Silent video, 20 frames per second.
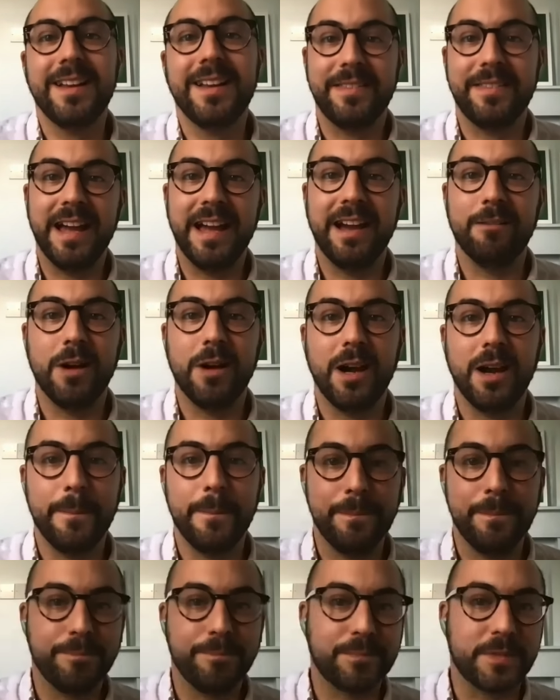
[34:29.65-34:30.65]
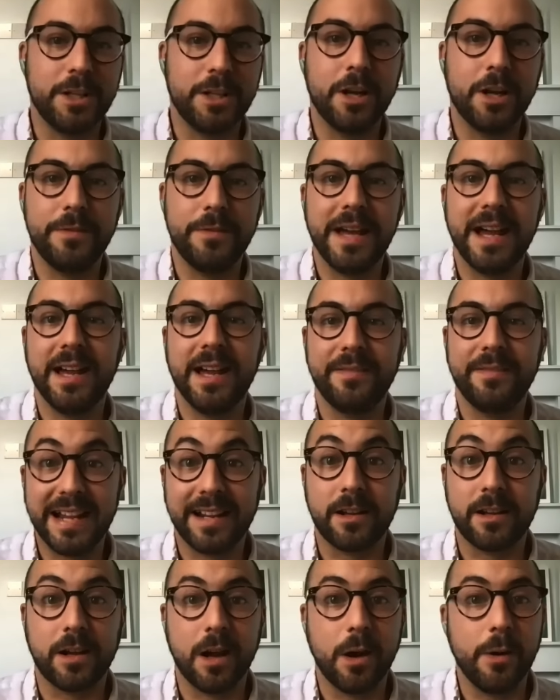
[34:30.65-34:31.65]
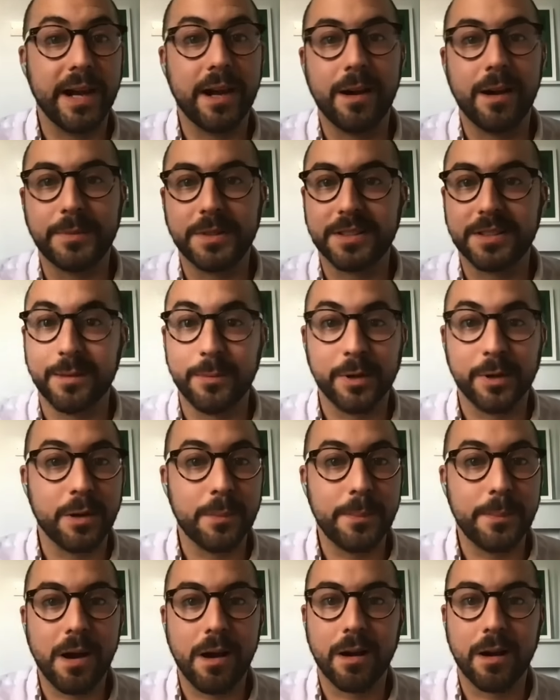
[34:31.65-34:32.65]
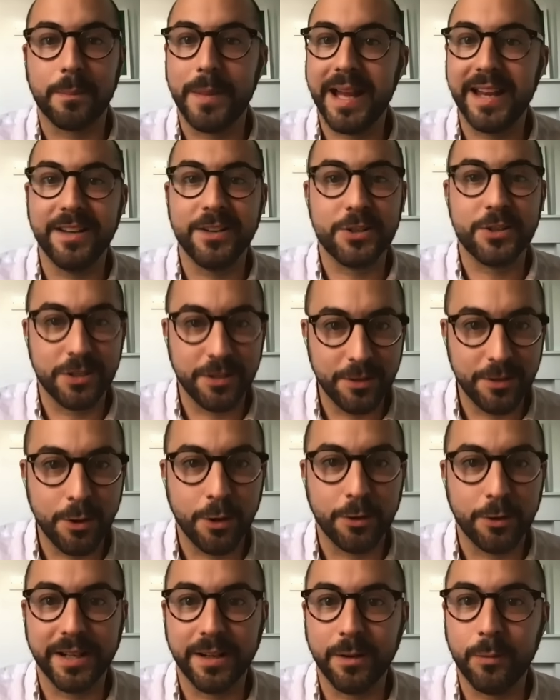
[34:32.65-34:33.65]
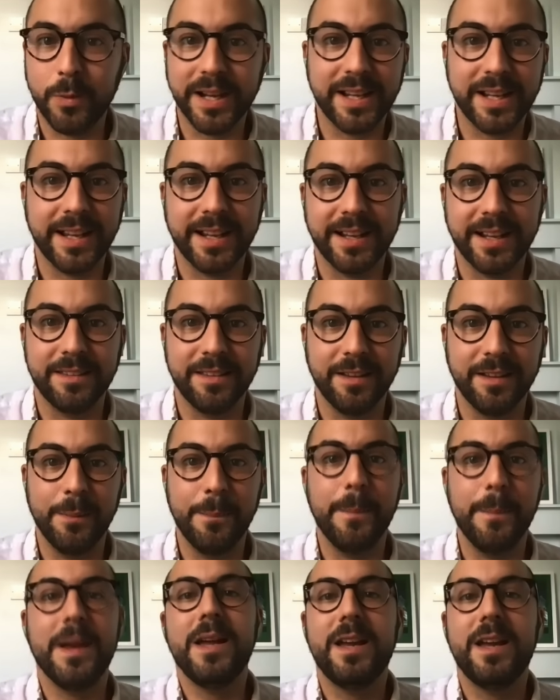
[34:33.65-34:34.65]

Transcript: they're um you know they're they're going up to someone on a park bench and nodding and winking at them